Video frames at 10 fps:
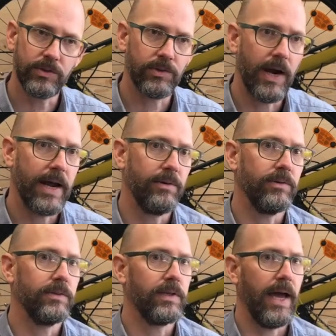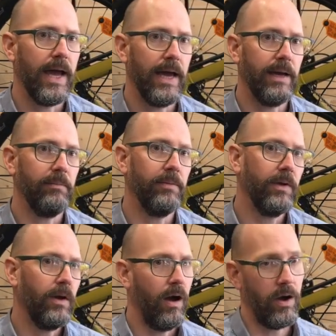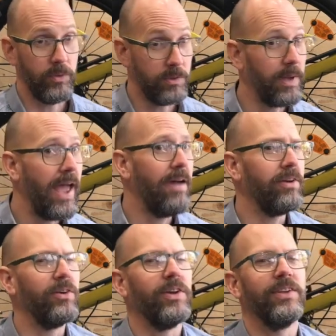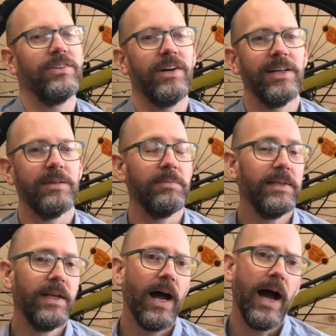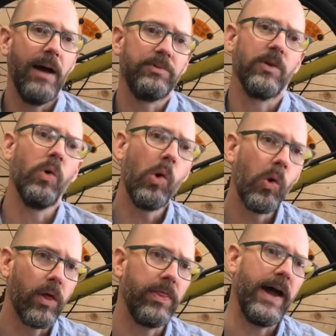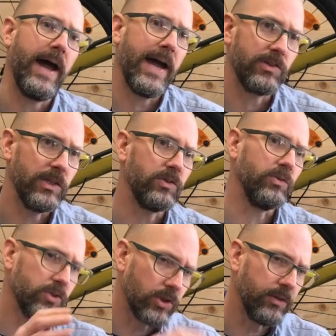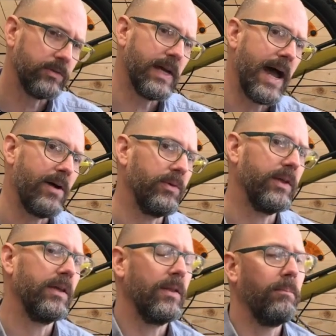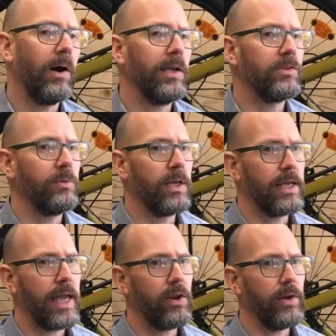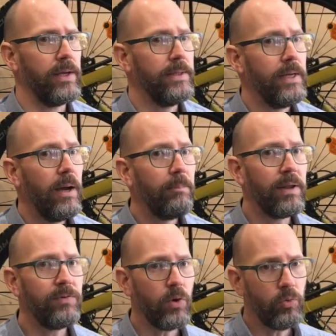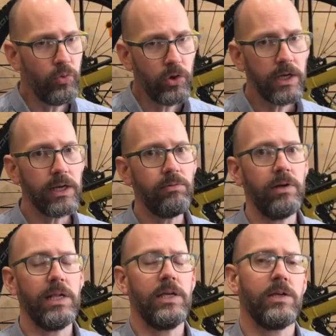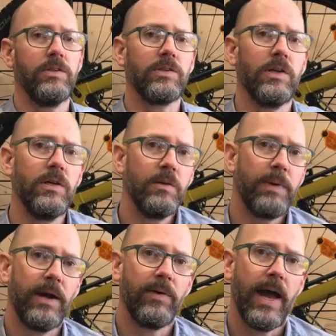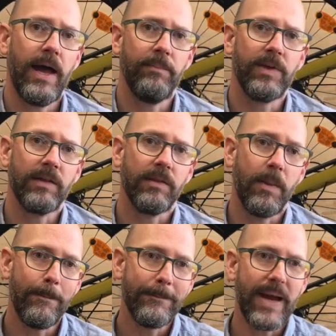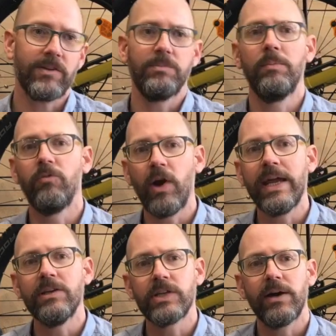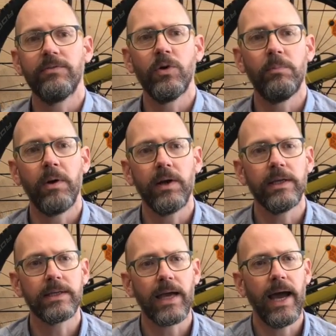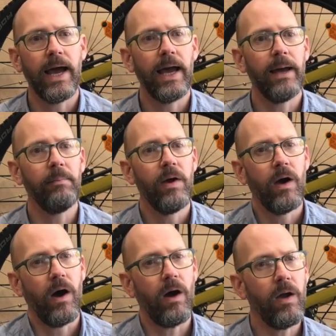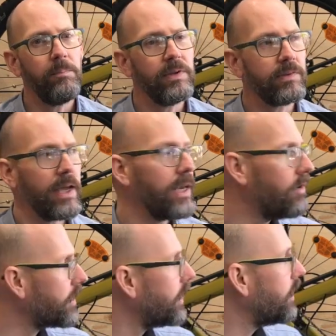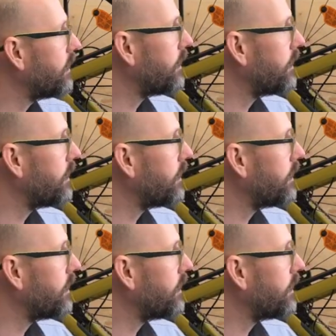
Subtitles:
ground, I was a bit heavier at the time, so all of that actually sort of drove down the mileage you were going to get on it. But if you're really, really concerned about getting the maximum range out of your bike, I'd be saying looking at